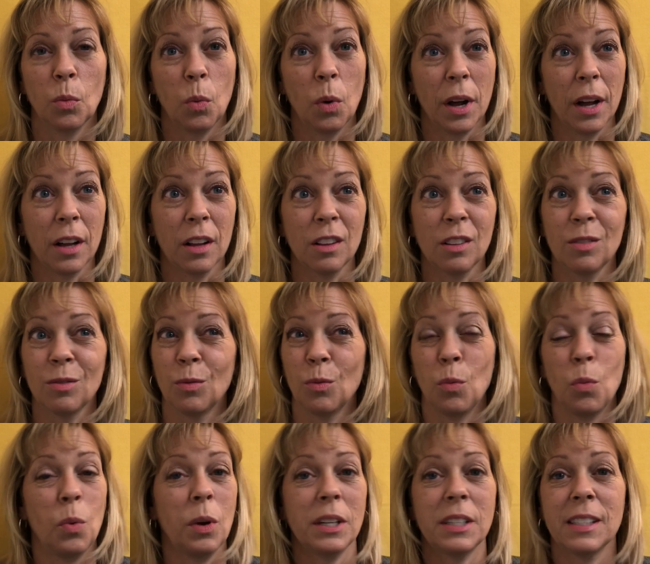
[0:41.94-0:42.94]
Well,
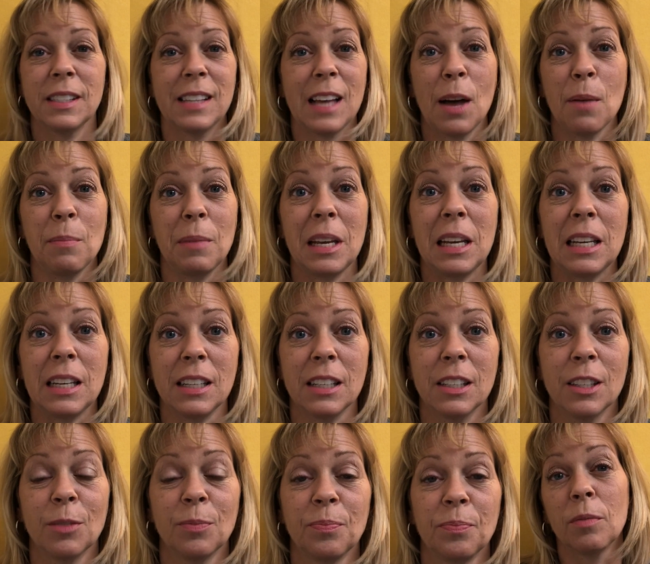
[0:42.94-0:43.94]
what does that mean?
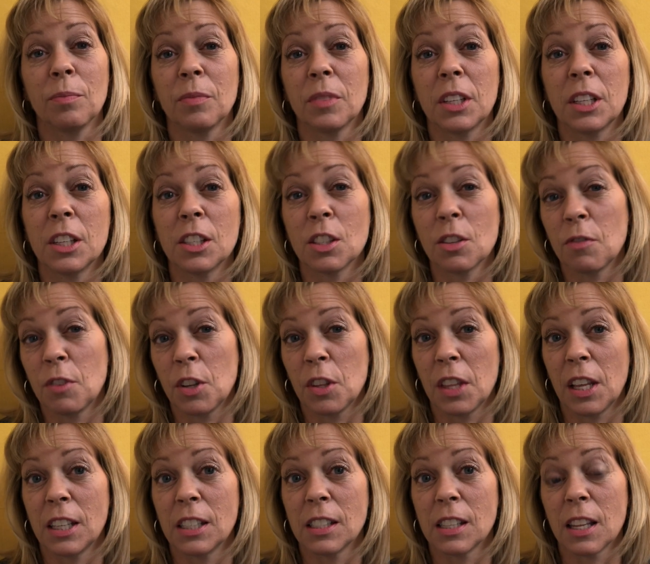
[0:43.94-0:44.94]
Here's a few
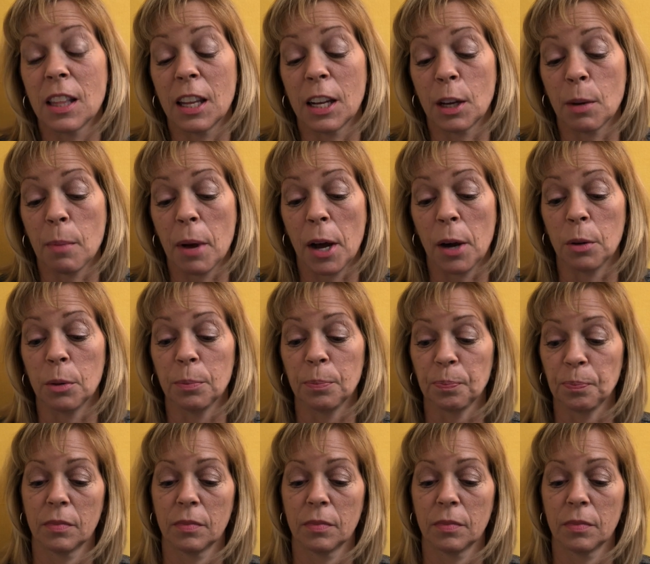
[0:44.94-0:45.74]
things to think about.